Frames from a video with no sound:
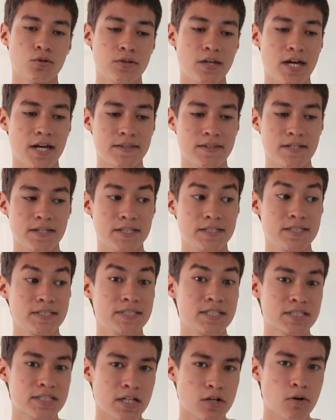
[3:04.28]
So yeah, that
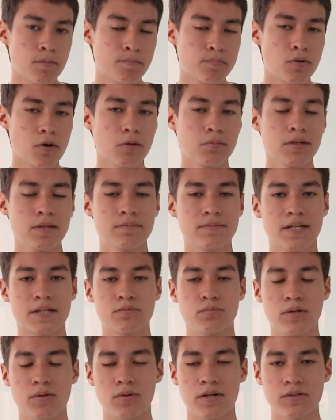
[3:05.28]
is the second problem
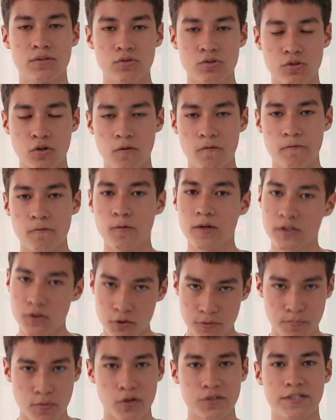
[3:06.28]
that we want to solve with
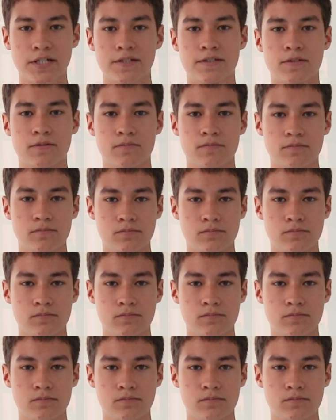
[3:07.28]
our project.